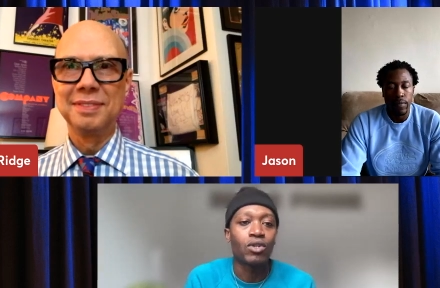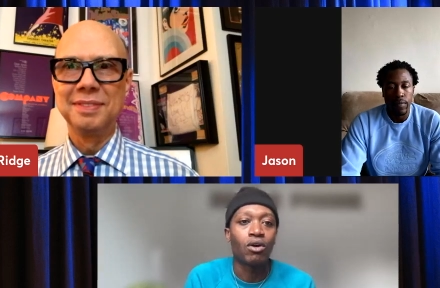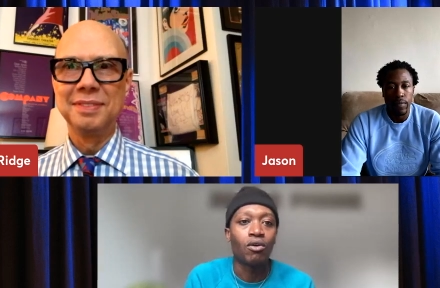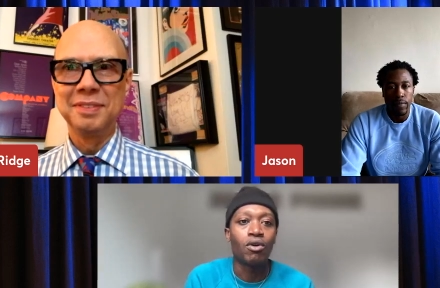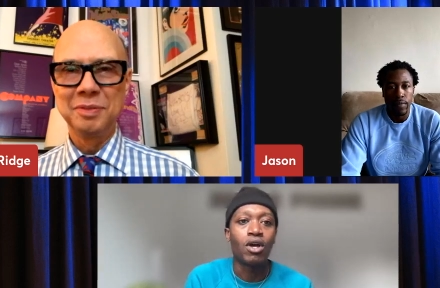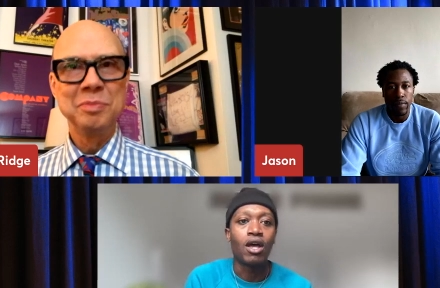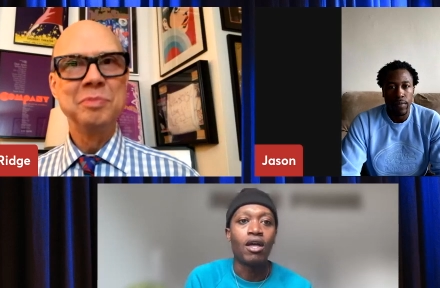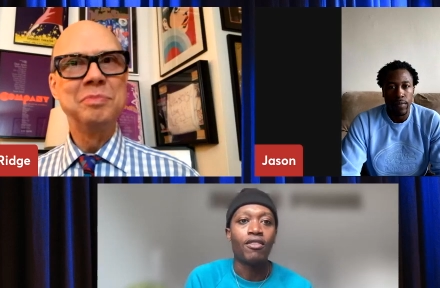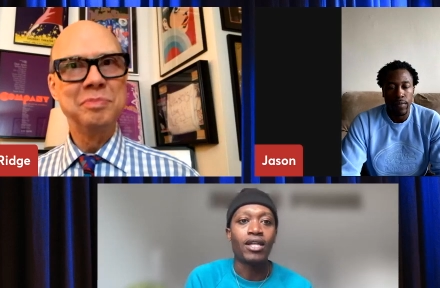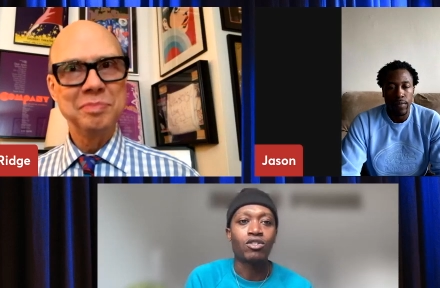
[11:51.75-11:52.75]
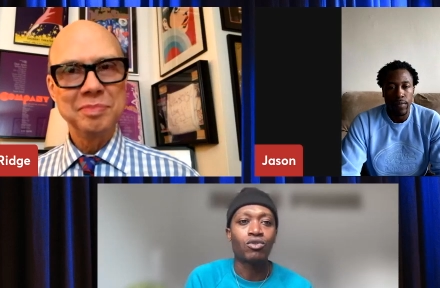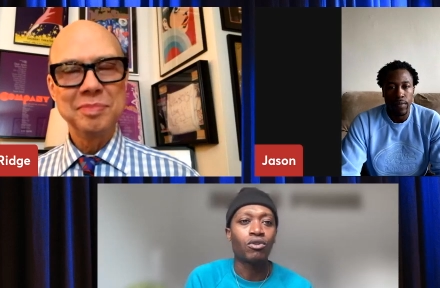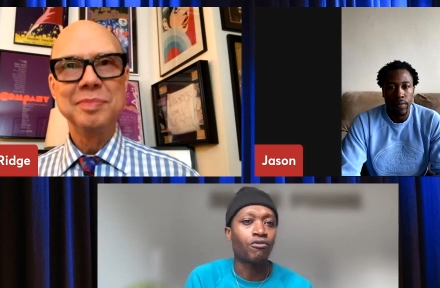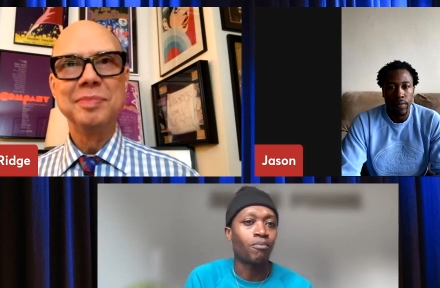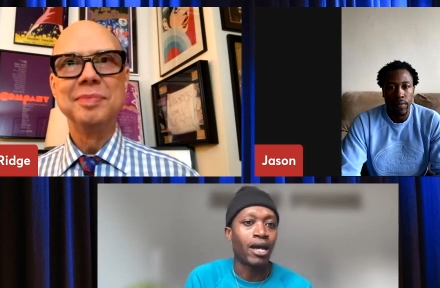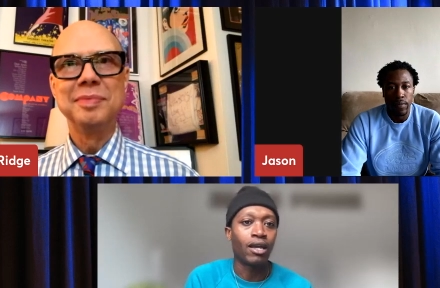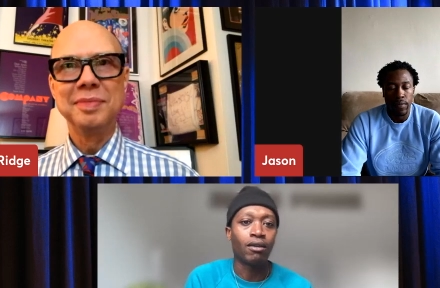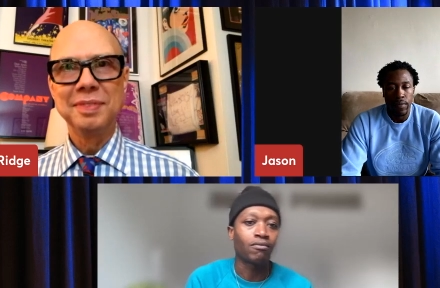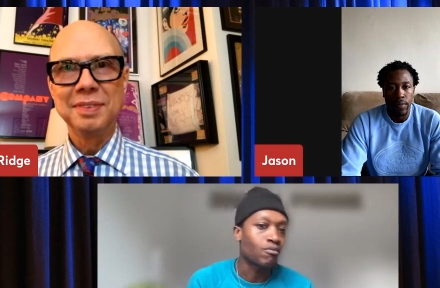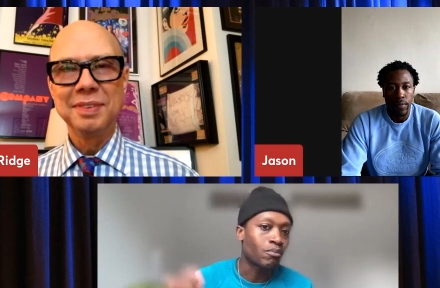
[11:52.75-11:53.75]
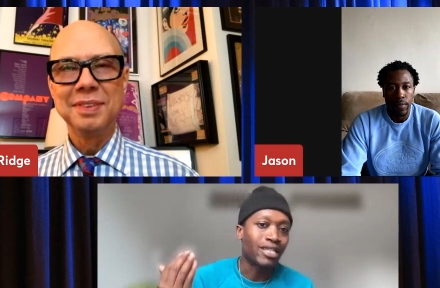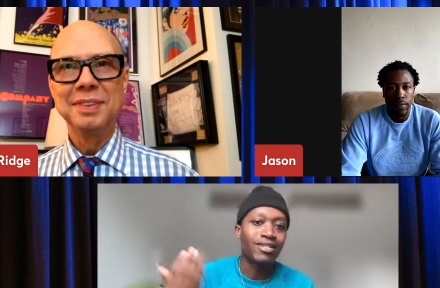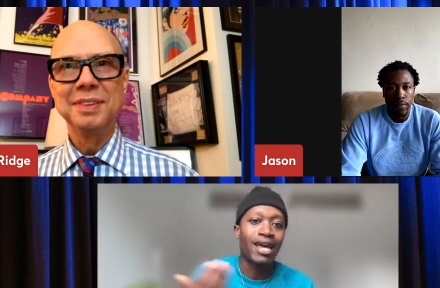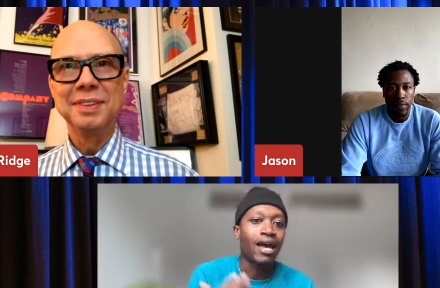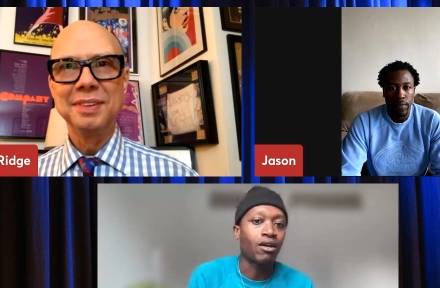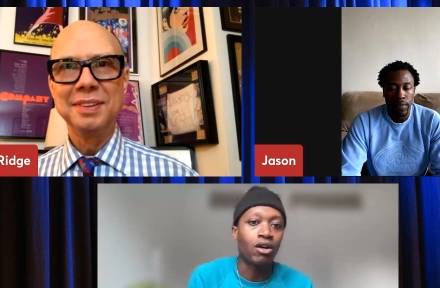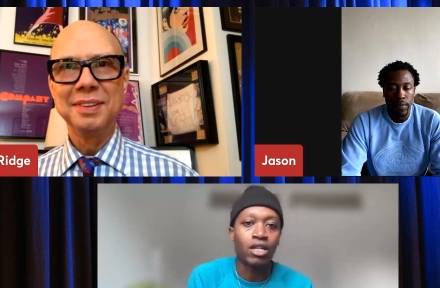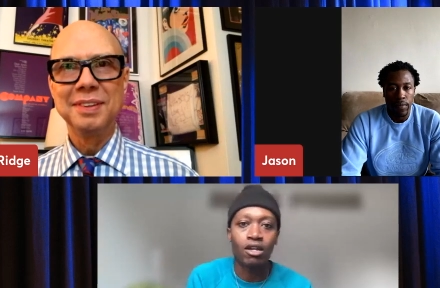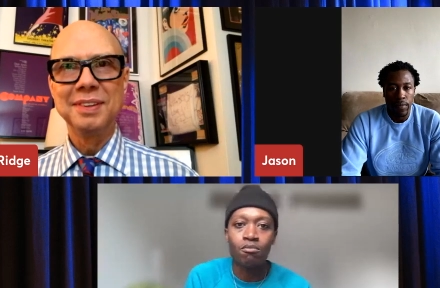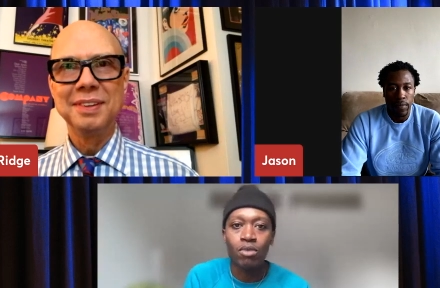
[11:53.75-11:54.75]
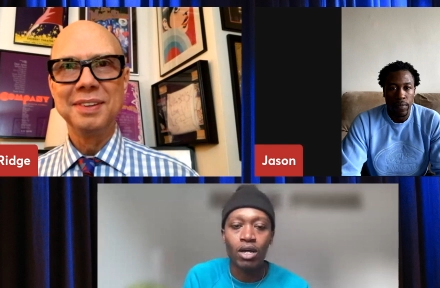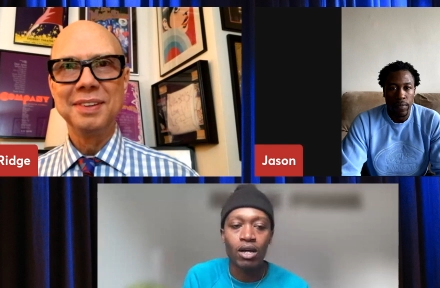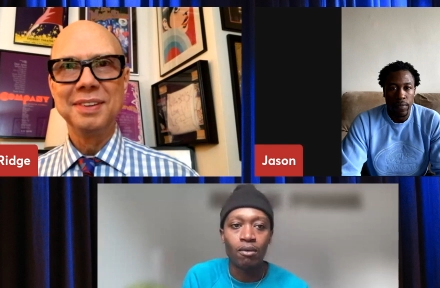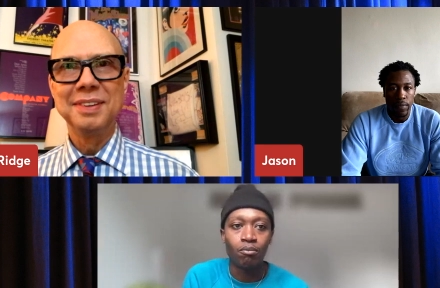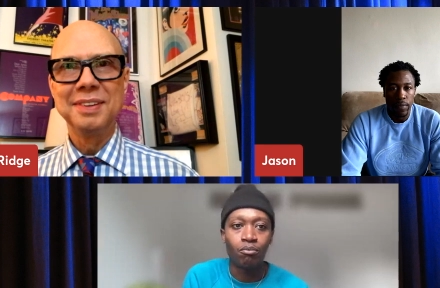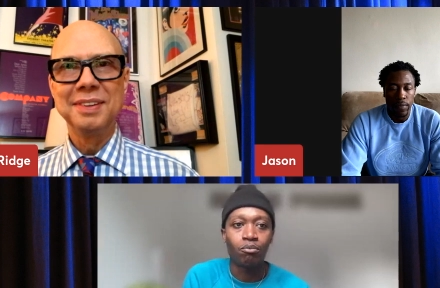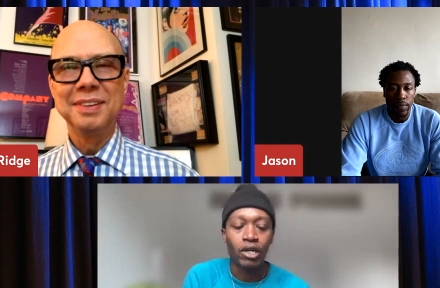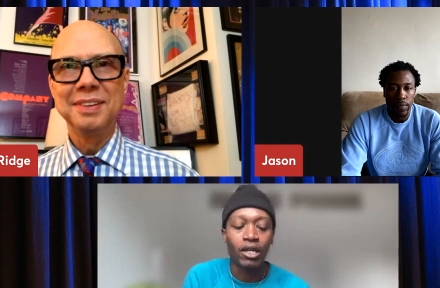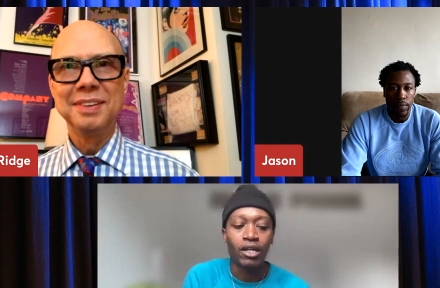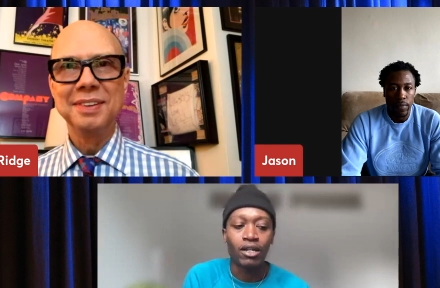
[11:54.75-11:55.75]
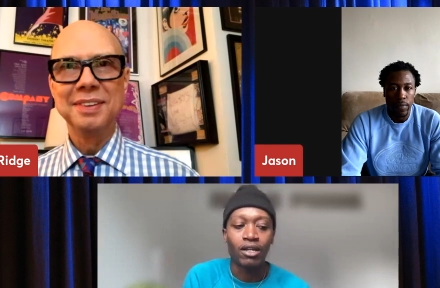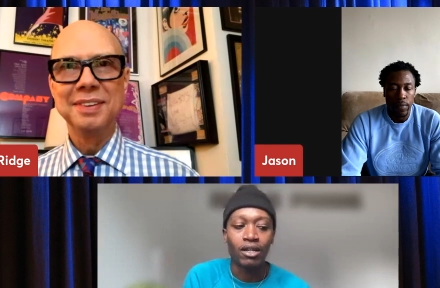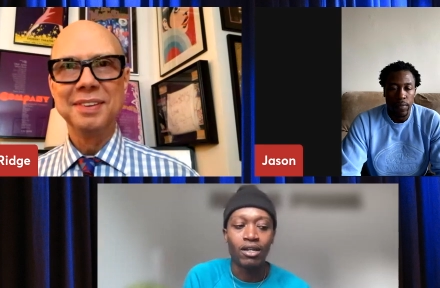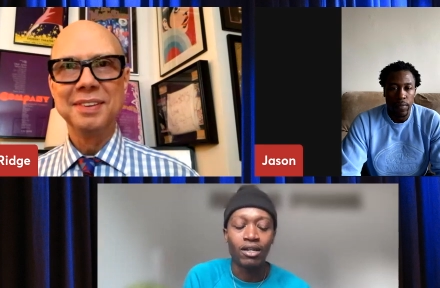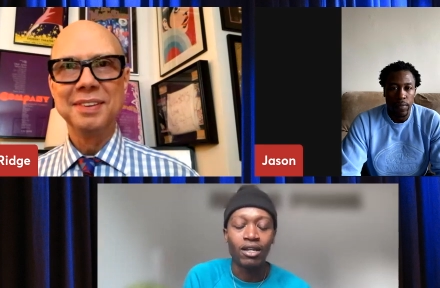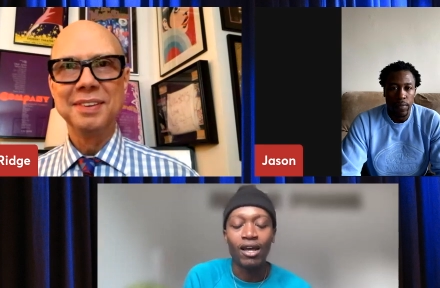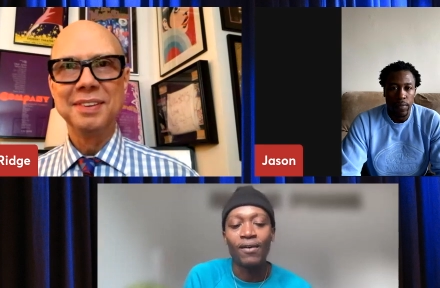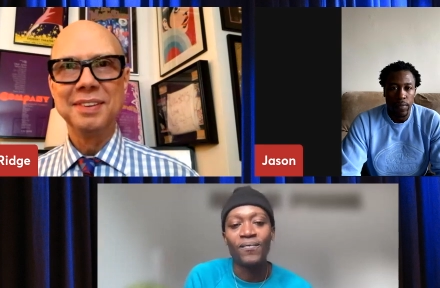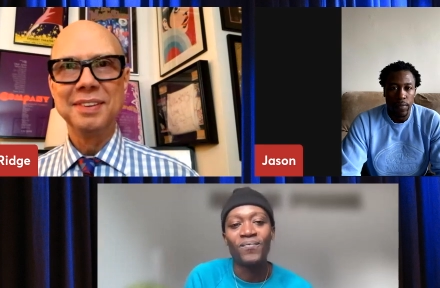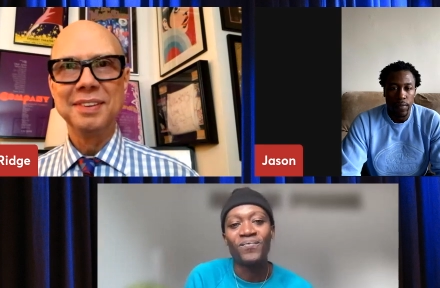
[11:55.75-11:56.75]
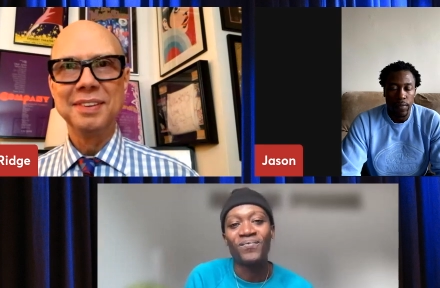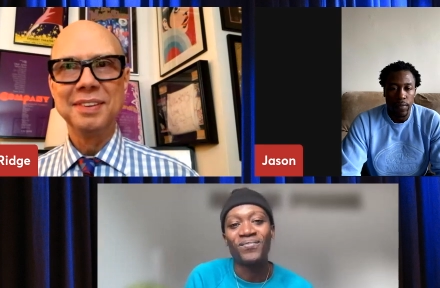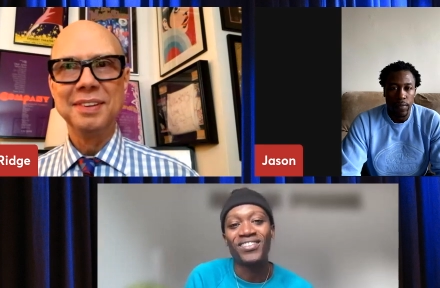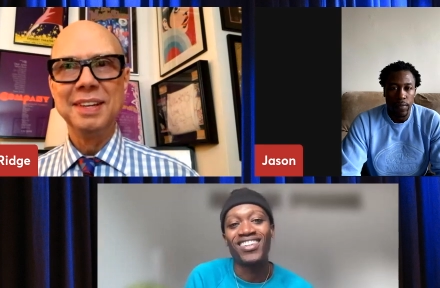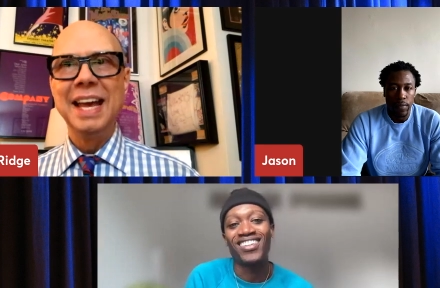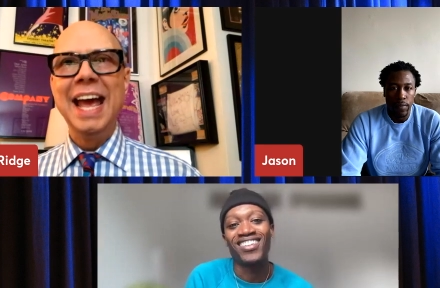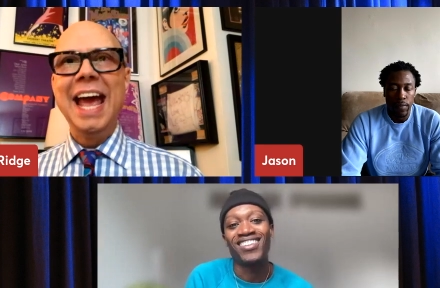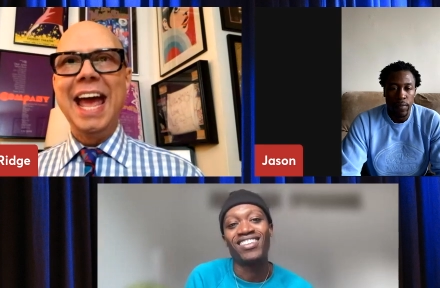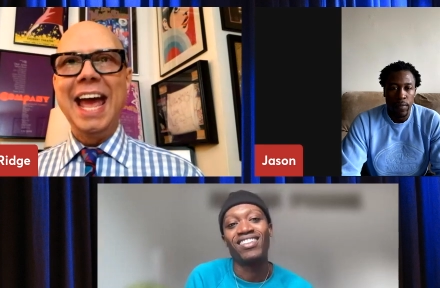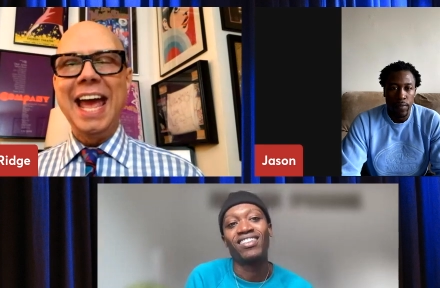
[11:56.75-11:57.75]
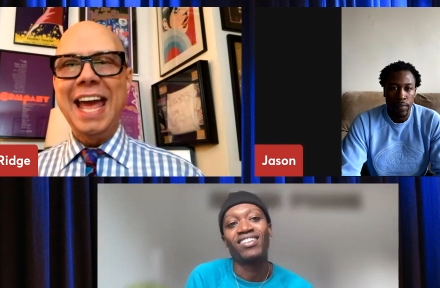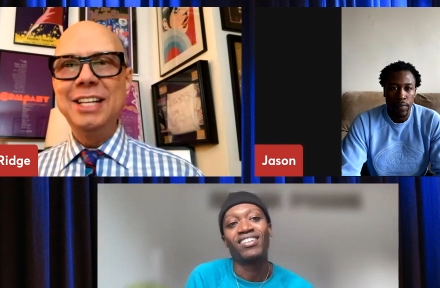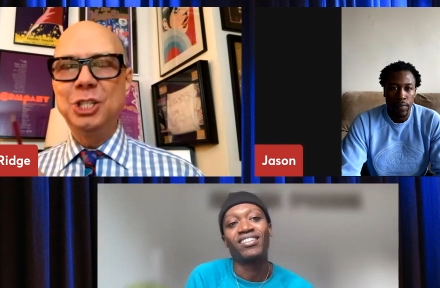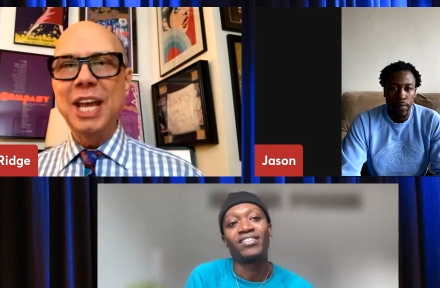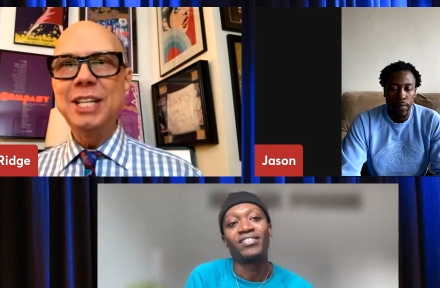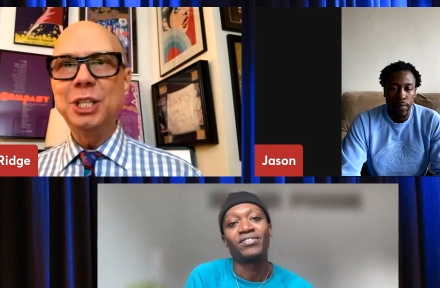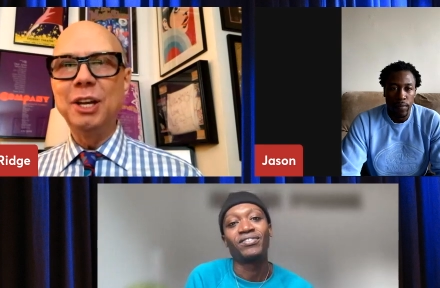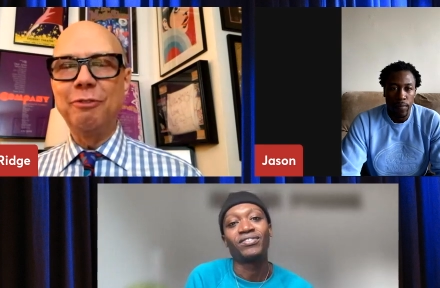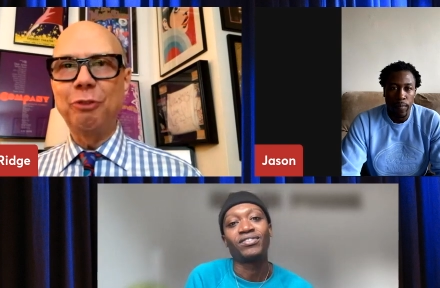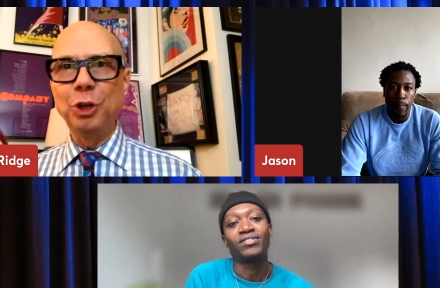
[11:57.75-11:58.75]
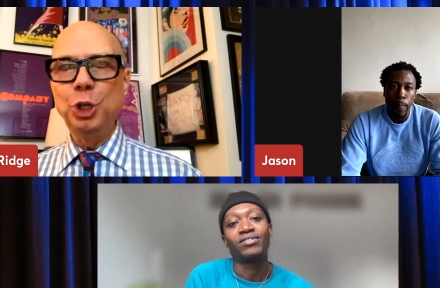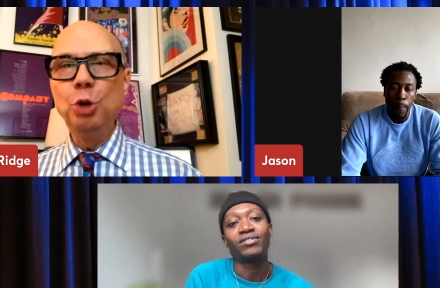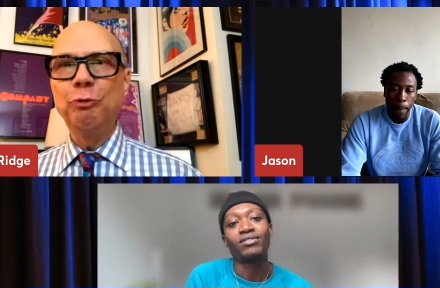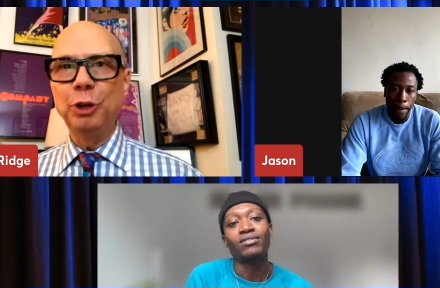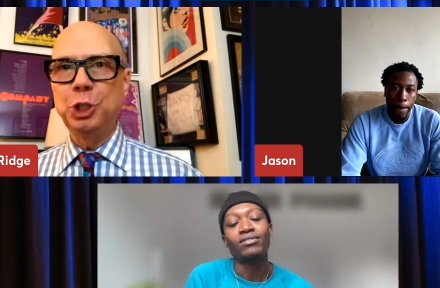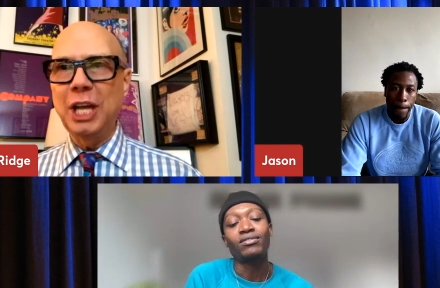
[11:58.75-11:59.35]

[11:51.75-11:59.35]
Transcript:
Speaker 1: So that's sort of my my tack on him. Um,
Speaker 2: but yeah. And Jason, for you, for